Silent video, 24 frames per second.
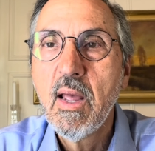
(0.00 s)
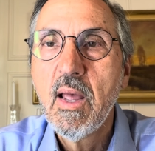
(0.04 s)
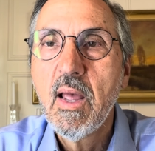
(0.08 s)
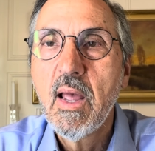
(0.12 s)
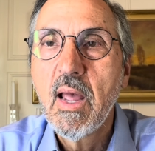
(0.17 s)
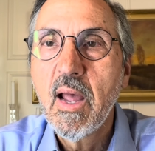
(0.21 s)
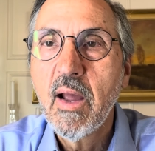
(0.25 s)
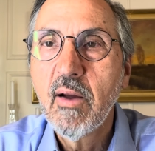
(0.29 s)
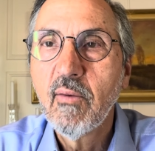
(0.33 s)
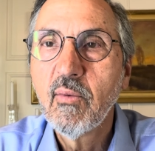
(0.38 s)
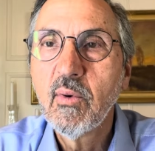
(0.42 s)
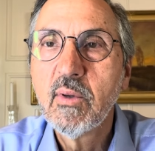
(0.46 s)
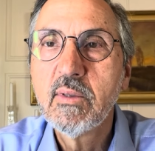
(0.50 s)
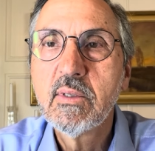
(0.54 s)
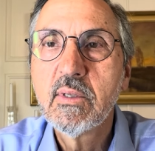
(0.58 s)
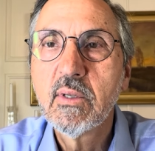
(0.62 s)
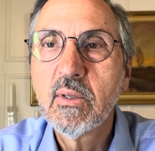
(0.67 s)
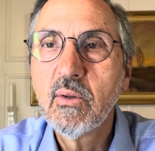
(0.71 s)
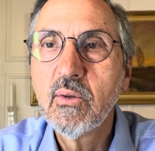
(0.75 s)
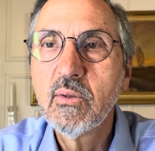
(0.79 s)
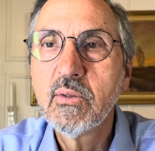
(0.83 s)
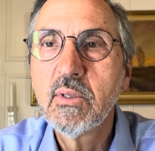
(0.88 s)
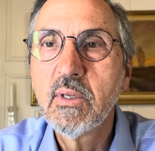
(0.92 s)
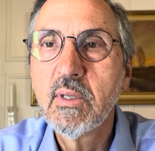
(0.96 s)
every
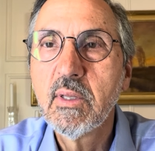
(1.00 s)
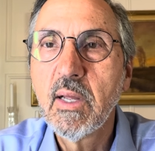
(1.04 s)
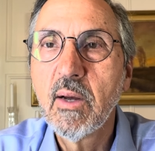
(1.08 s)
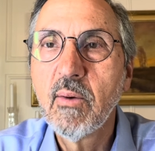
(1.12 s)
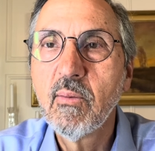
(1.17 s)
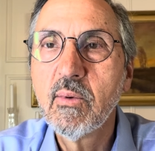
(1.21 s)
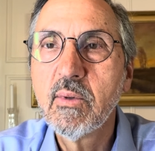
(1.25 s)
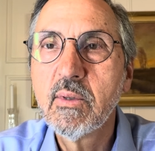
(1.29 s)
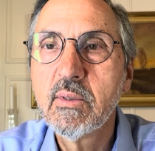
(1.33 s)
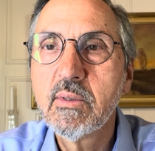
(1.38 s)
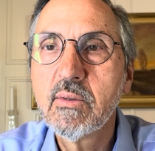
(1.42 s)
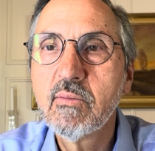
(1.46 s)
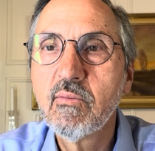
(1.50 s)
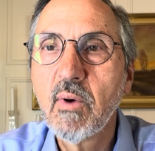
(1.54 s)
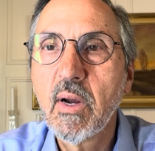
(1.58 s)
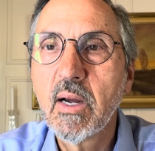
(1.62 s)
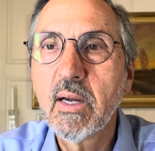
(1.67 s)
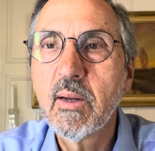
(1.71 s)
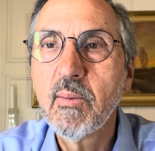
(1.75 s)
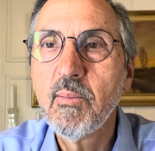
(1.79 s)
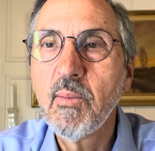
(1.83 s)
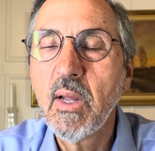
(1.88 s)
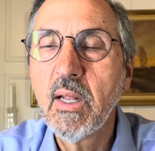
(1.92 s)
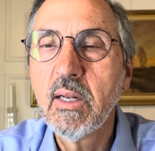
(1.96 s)
solution that was
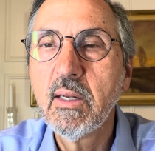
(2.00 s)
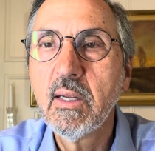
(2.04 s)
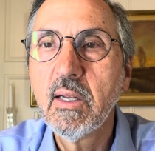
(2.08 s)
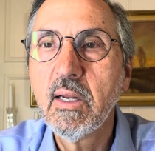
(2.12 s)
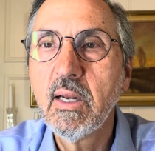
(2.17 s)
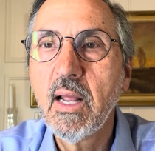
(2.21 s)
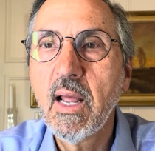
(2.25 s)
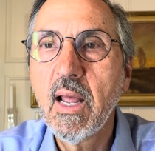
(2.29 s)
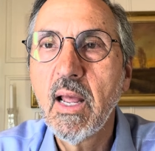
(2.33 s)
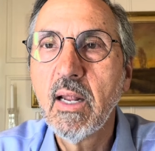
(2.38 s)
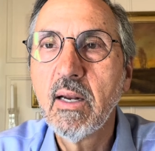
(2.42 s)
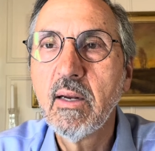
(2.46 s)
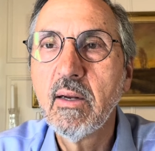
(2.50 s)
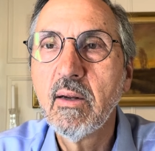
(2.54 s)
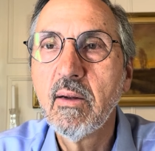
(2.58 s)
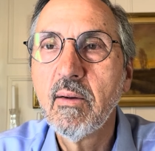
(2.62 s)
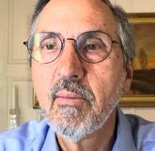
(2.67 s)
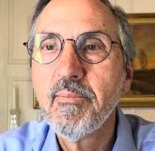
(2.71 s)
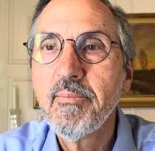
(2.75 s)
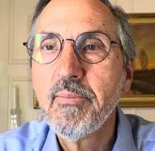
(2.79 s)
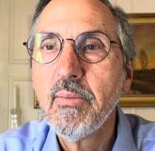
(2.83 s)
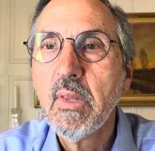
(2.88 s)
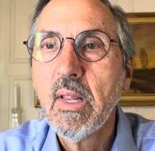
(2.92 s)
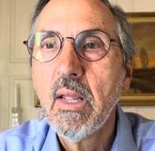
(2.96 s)
recommended, and
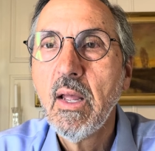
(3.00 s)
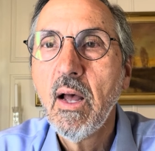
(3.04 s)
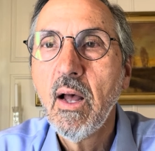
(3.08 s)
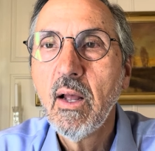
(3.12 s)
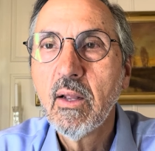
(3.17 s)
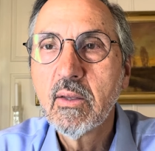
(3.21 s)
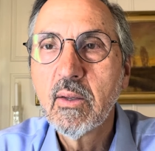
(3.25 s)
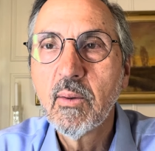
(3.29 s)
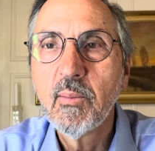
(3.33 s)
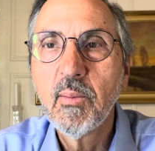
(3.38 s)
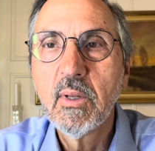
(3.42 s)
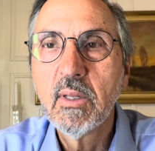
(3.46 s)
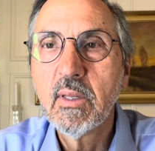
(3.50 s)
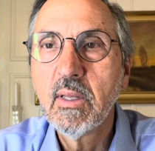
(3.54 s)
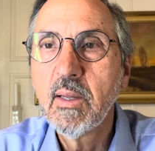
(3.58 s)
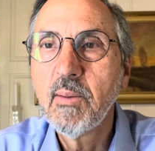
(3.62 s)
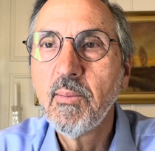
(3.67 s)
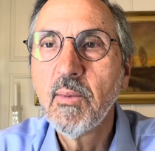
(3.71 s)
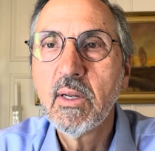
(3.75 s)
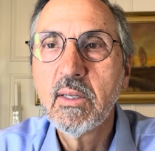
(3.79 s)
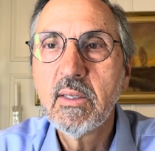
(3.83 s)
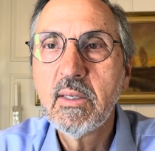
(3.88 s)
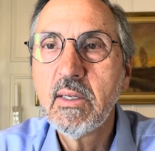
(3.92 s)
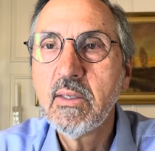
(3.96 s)
ultimately
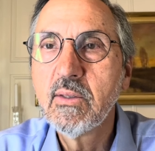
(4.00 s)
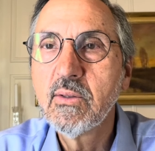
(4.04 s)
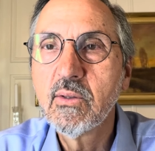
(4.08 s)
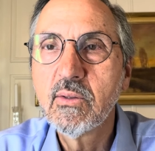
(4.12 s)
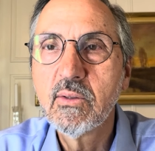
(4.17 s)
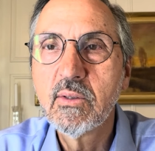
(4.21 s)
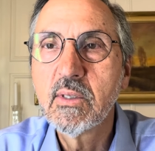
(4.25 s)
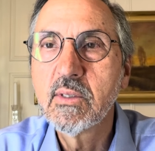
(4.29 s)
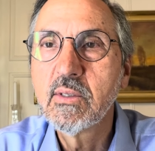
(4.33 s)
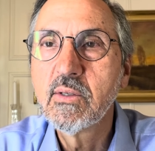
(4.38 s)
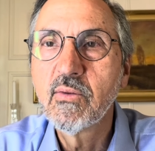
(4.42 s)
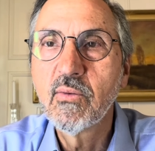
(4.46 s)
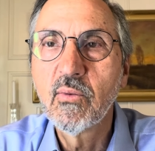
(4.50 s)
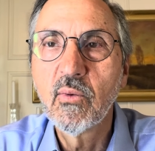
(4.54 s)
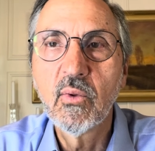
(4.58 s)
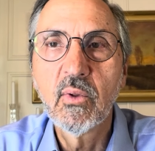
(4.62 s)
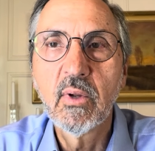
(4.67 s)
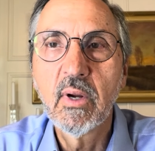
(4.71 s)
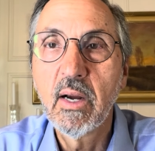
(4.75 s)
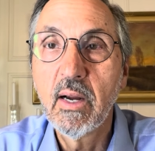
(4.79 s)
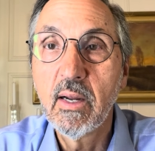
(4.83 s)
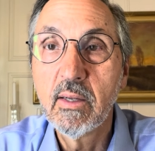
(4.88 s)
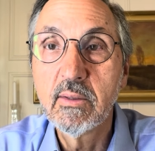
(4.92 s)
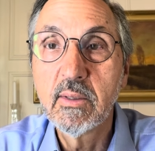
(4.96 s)
my teachers just threw
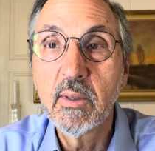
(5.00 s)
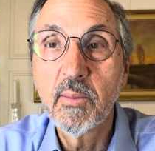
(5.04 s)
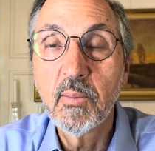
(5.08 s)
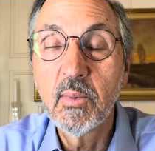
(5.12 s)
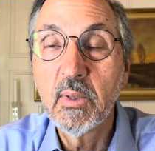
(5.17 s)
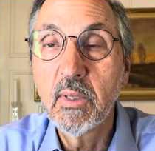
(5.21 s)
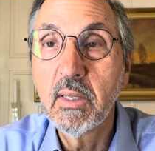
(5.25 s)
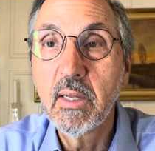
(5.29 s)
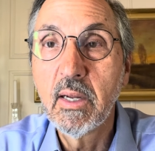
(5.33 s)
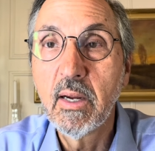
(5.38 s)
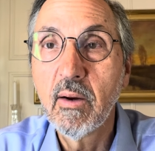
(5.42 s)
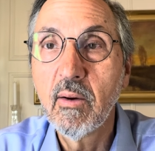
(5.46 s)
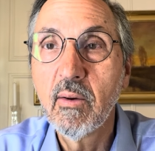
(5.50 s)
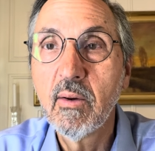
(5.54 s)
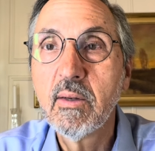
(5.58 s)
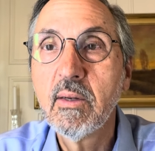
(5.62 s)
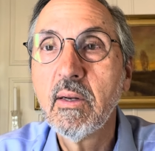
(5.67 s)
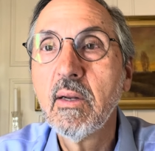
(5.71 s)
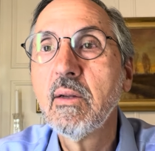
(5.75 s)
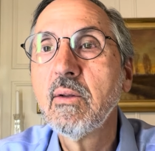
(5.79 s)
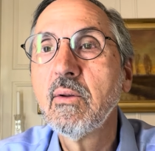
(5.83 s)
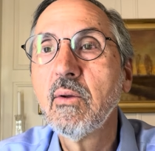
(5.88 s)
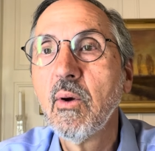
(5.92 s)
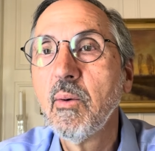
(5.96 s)
their hands up in the air
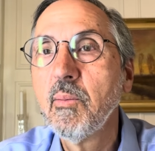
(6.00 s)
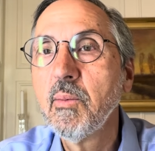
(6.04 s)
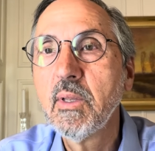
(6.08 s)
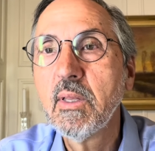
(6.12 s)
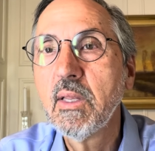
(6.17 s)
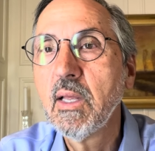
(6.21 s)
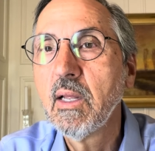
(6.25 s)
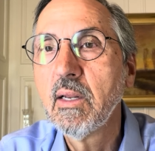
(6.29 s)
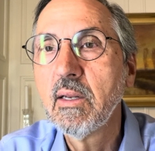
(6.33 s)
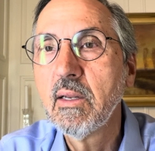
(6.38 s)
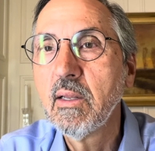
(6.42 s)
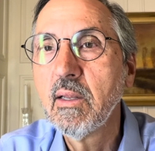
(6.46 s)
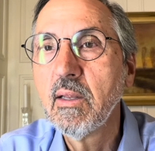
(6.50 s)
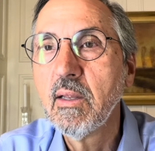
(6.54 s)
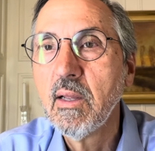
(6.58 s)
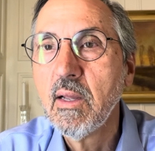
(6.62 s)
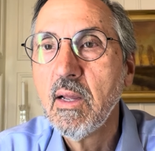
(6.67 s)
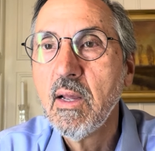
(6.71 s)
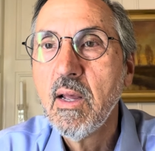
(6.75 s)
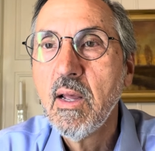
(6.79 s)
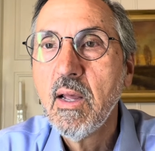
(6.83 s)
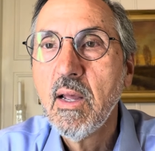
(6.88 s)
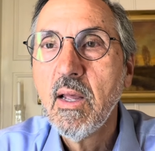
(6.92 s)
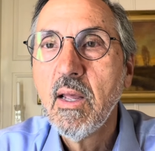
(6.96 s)
and told me that
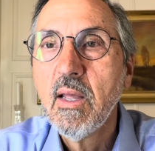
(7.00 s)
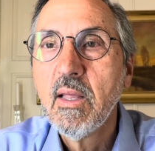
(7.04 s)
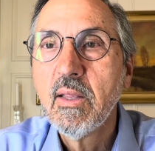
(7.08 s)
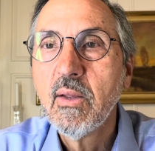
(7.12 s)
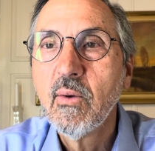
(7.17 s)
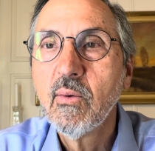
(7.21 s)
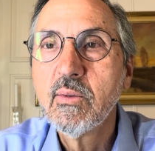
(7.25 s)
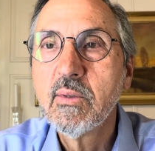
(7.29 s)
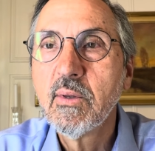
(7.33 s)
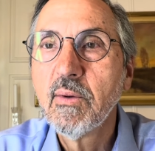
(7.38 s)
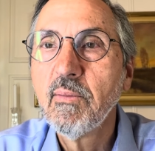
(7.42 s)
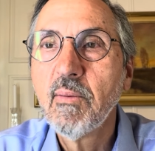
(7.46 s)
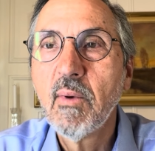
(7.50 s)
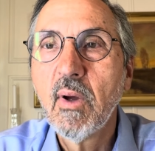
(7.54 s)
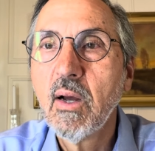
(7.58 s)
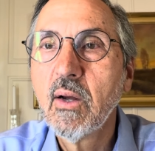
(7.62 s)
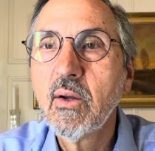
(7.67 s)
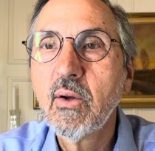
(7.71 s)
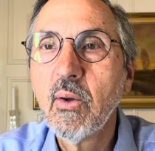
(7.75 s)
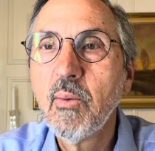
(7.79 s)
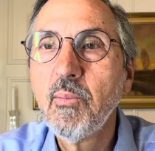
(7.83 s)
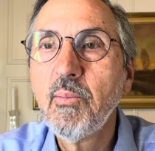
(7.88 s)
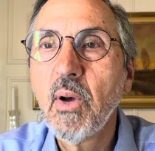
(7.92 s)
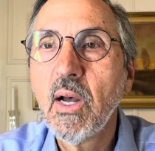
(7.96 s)
there was a
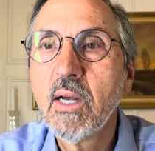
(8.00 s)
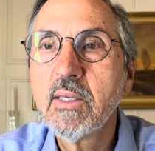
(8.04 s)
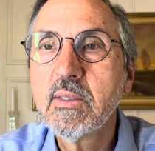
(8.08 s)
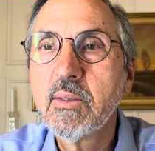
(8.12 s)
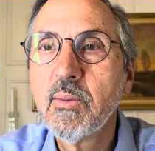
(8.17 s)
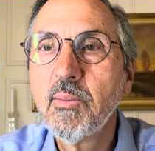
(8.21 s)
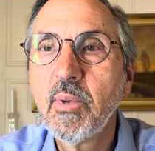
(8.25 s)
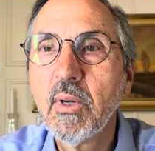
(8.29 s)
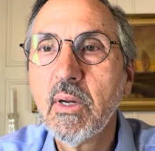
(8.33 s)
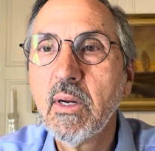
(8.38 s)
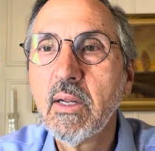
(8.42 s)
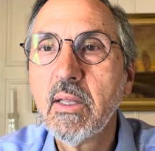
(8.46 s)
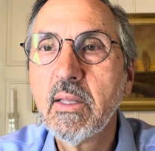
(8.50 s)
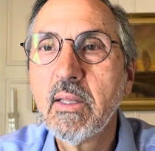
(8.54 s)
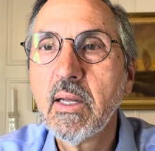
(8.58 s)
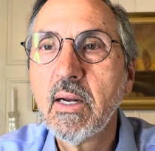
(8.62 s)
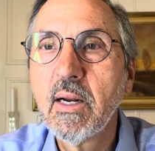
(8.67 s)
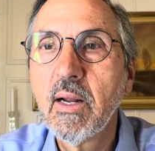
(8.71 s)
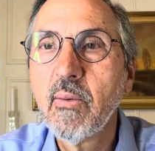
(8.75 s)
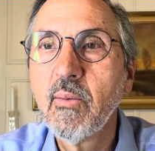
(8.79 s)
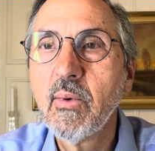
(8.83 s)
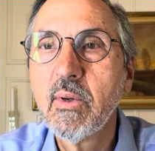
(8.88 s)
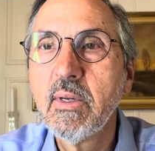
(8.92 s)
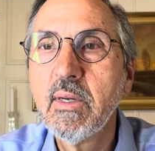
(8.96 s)
good possibility that
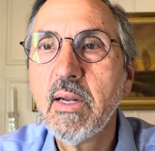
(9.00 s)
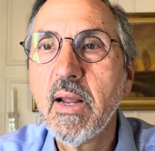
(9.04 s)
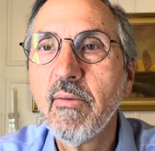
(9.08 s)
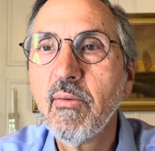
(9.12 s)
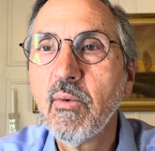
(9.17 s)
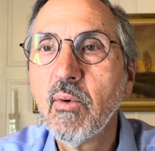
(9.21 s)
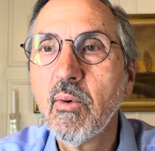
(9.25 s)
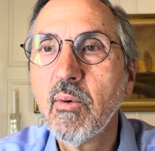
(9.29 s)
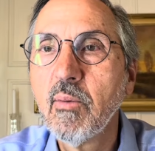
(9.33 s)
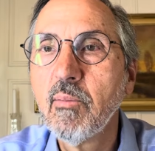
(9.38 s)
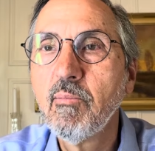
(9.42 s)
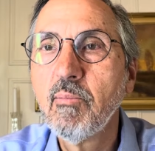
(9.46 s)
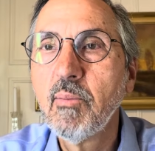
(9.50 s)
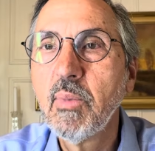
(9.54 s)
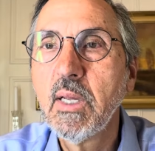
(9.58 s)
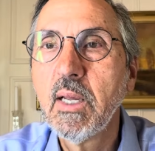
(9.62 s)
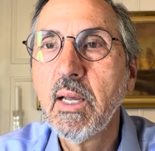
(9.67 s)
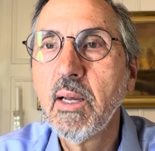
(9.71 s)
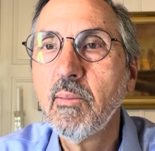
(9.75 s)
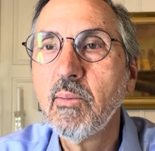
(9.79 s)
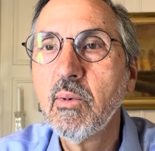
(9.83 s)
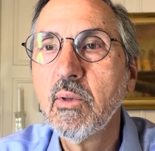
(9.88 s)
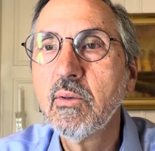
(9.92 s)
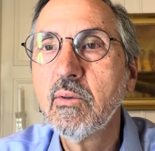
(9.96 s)
I would never be
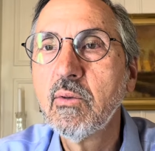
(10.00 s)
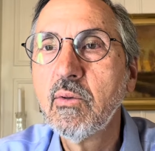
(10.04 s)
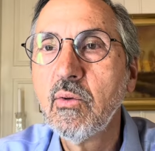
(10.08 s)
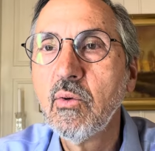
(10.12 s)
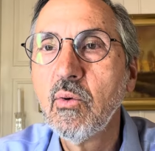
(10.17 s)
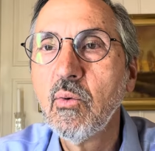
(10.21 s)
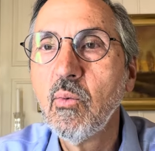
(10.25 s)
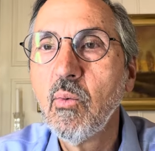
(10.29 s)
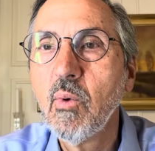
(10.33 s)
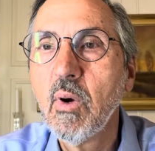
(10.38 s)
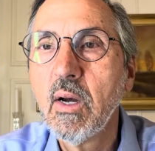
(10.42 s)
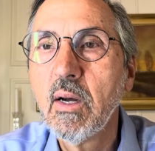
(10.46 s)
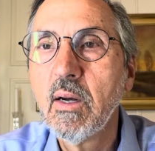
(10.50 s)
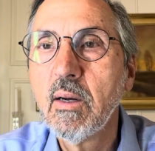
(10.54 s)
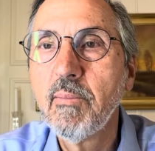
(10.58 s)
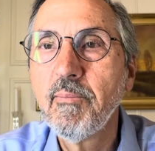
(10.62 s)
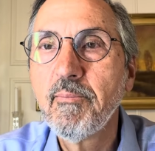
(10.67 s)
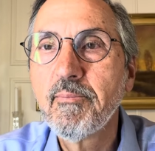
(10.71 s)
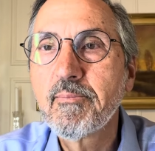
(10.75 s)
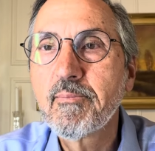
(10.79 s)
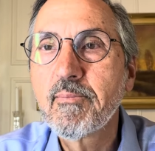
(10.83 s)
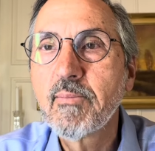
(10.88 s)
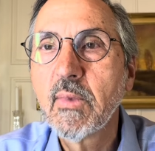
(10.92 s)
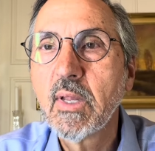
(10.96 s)
able to
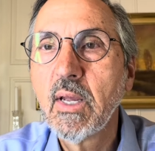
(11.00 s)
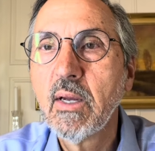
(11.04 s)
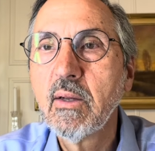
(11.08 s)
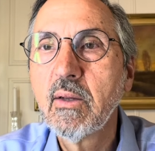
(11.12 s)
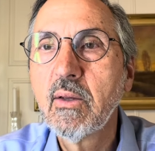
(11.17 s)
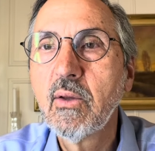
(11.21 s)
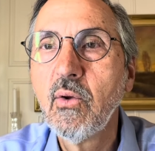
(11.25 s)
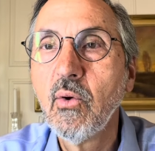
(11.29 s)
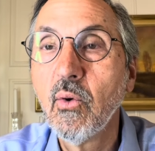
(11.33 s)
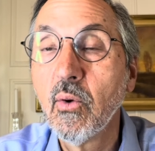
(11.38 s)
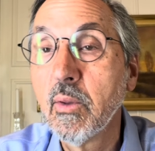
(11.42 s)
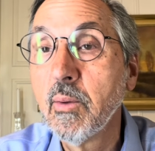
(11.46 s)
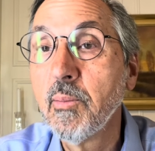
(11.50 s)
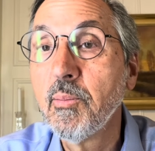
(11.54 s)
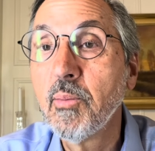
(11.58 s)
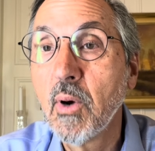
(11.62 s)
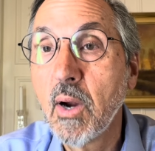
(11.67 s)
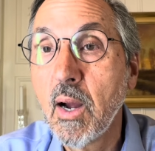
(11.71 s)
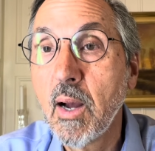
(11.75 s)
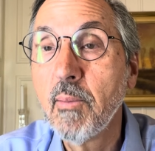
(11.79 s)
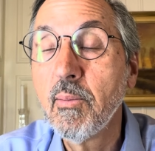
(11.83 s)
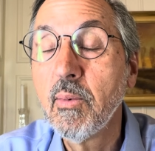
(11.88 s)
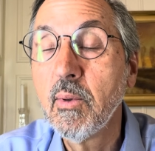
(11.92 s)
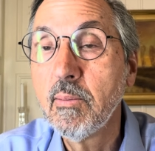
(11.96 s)
cure the
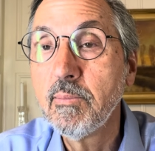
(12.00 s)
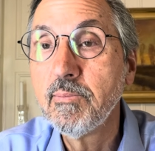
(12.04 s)
problem.